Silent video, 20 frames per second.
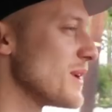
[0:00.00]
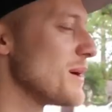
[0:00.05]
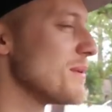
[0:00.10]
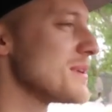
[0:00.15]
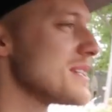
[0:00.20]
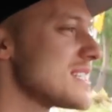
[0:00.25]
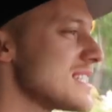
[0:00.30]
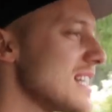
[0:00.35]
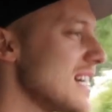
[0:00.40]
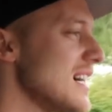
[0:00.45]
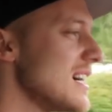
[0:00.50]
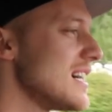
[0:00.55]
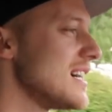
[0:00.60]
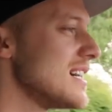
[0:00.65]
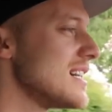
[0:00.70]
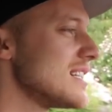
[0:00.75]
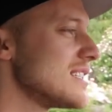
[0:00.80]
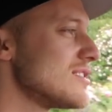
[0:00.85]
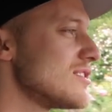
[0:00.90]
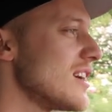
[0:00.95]
What I was
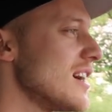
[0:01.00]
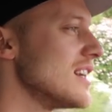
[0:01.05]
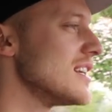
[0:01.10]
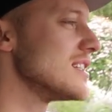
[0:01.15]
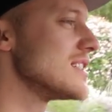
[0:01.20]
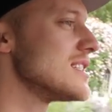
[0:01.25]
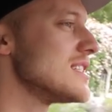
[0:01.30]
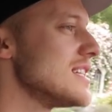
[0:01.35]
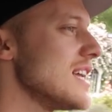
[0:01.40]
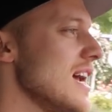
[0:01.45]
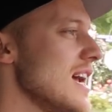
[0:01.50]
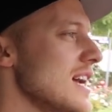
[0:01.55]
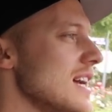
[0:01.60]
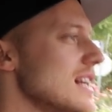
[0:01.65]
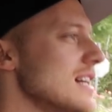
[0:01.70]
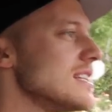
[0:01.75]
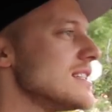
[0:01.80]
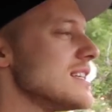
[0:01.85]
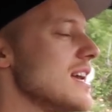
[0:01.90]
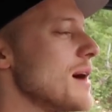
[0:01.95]
trying to say
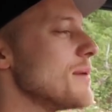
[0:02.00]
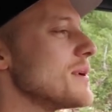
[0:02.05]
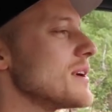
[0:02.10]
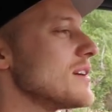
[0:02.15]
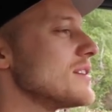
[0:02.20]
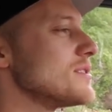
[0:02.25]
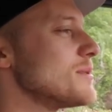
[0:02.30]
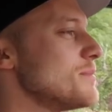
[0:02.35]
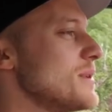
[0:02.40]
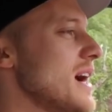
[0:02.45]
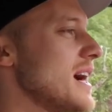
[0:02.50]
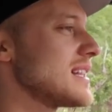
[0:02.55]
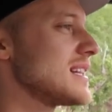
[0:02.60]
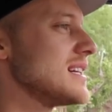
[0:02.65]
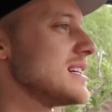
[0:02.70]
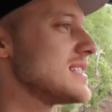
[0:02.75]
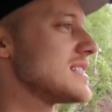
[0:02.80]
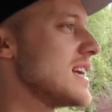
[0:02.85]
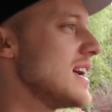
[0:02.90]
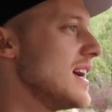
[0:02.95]
is, yeah, we're going to
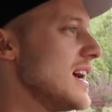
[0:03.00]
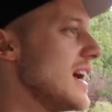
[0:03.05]
Bradley's